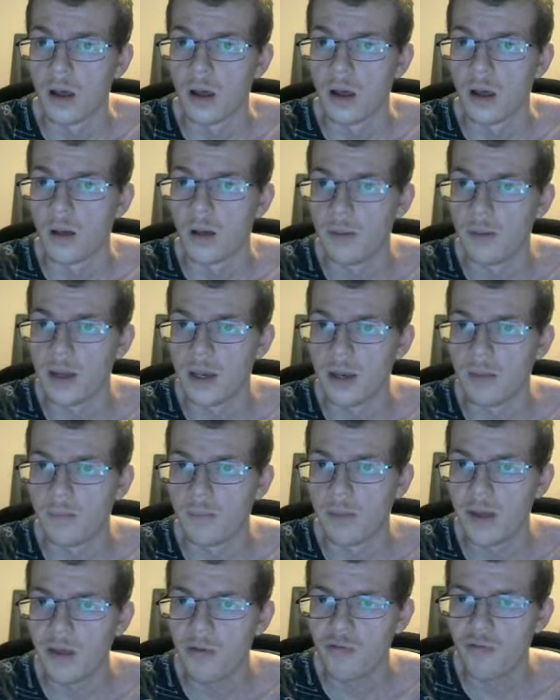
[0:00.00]
it'd
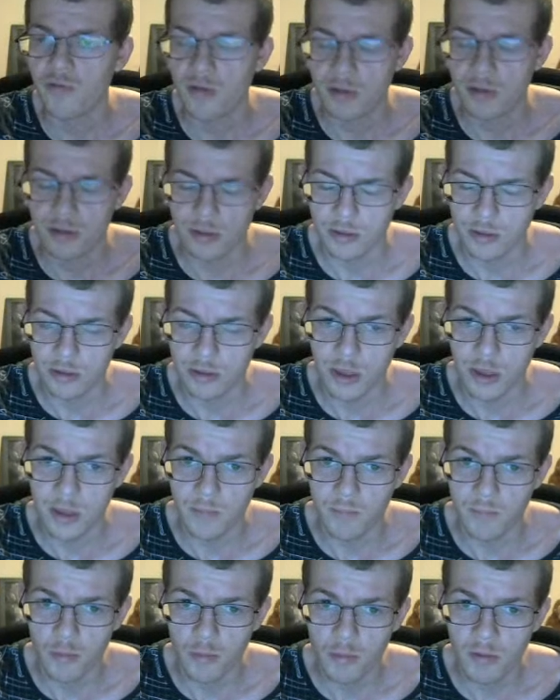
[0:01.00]
be interesting to see
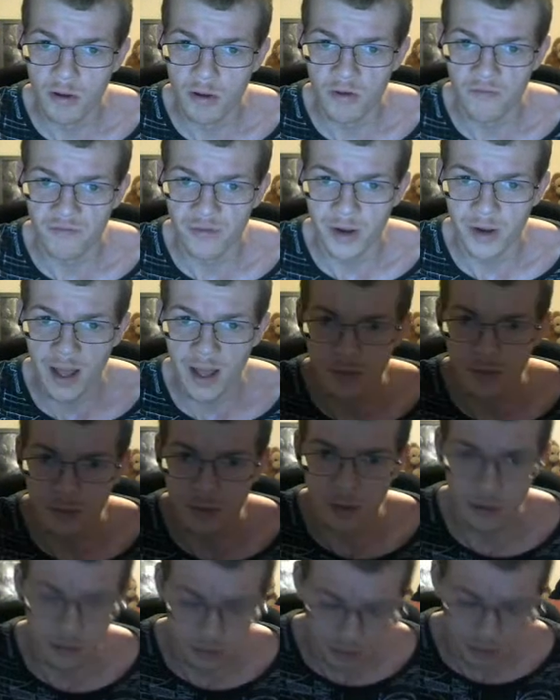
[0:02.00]
Bruno
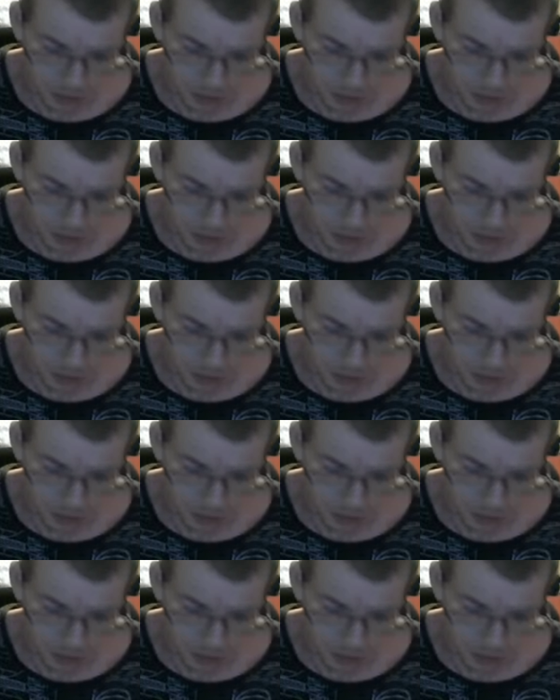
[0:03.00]
Fernandes's